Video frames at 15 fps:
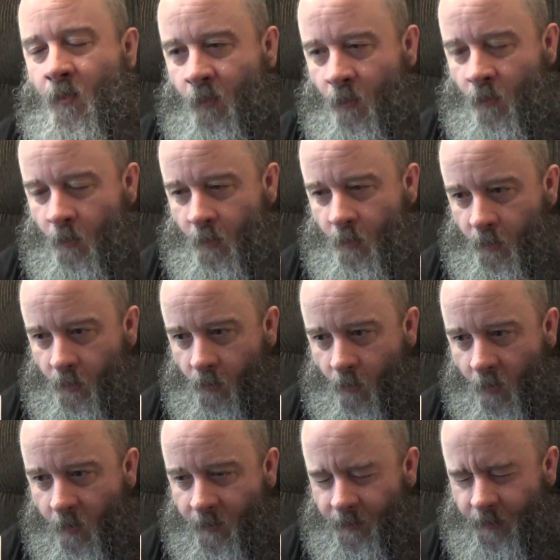
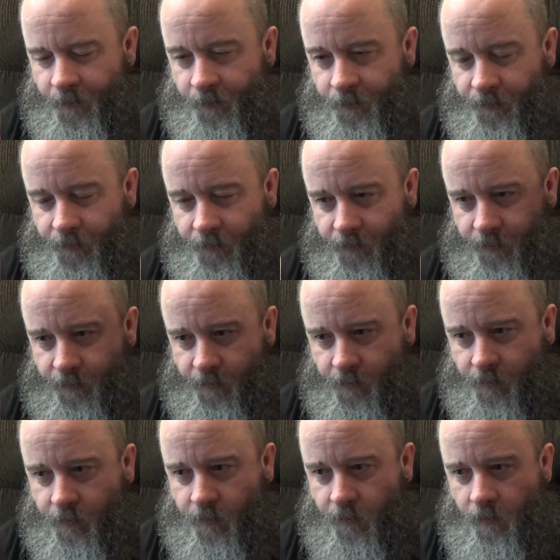
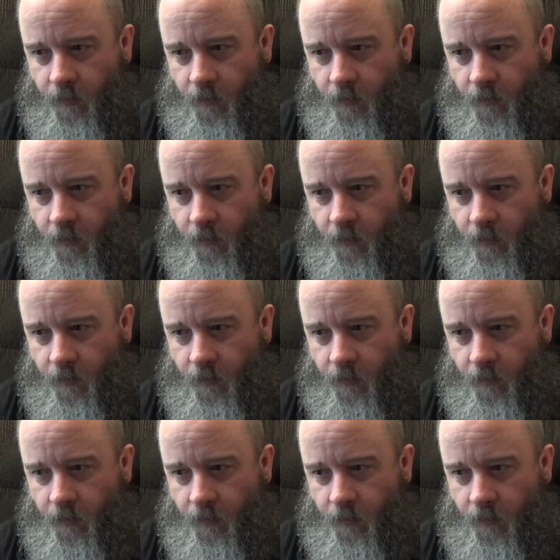(silence)